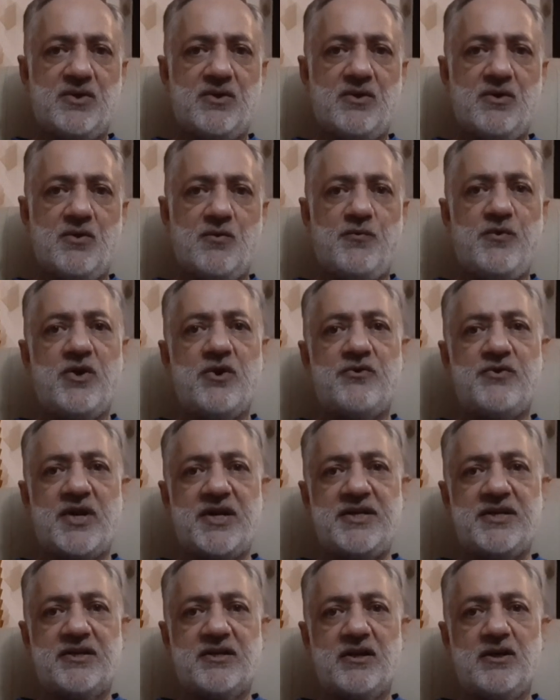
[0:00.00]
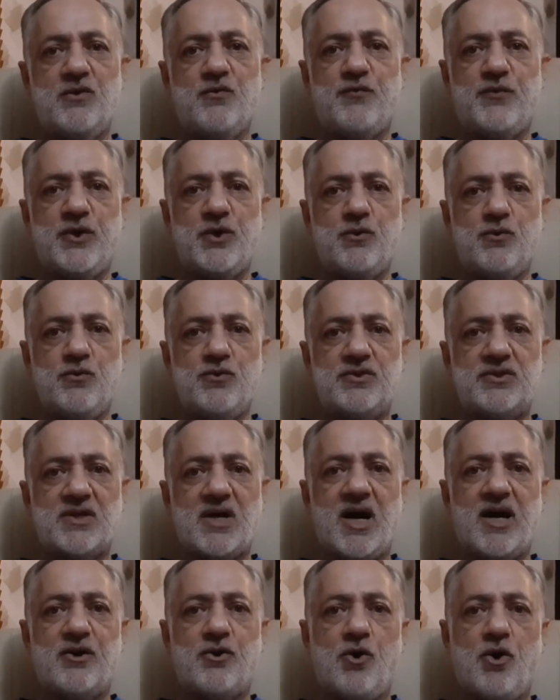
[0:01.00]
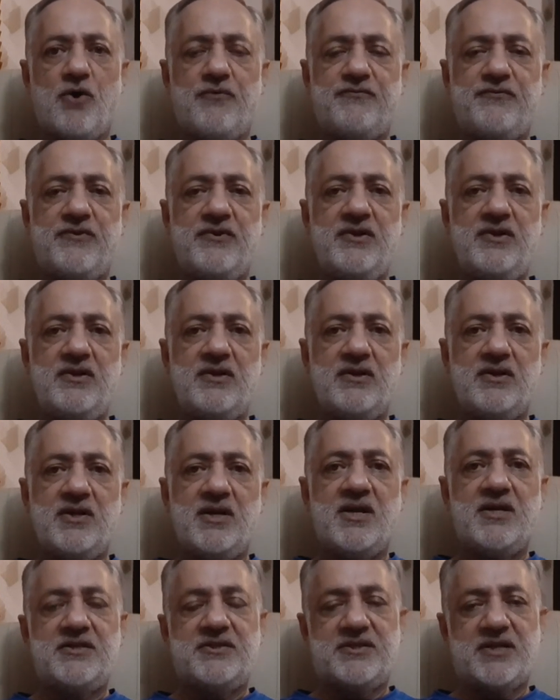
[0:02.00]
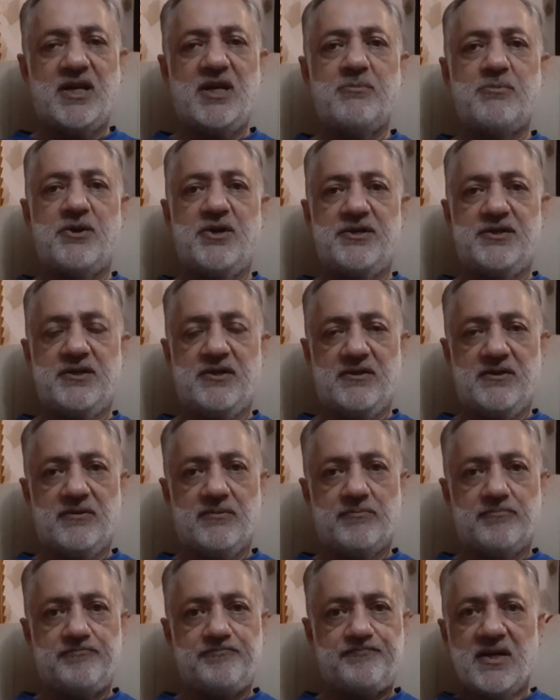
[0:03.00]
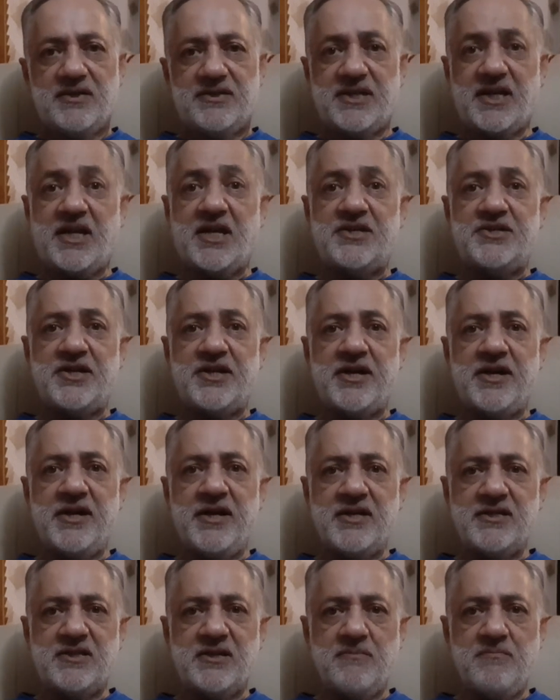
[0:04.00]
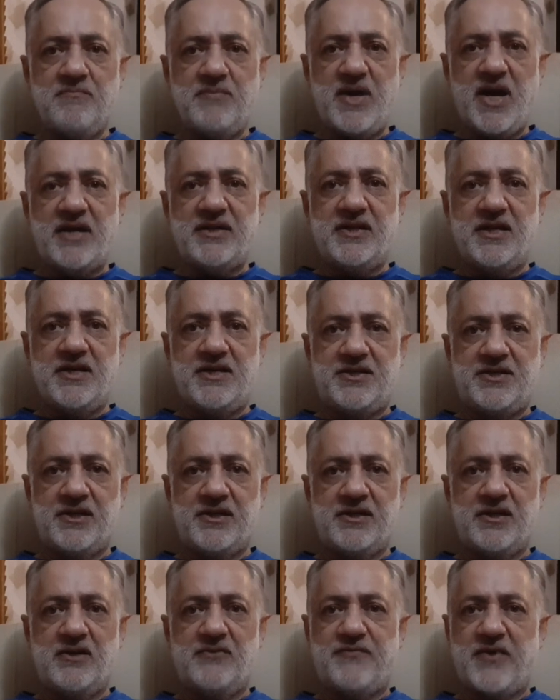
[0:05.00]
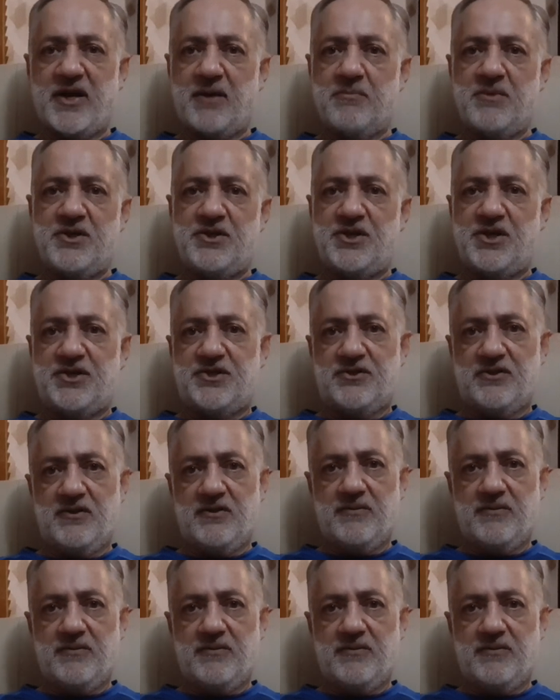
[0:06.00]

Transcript: where radical views are often celebrated. Sectarianism and internal fragmentation.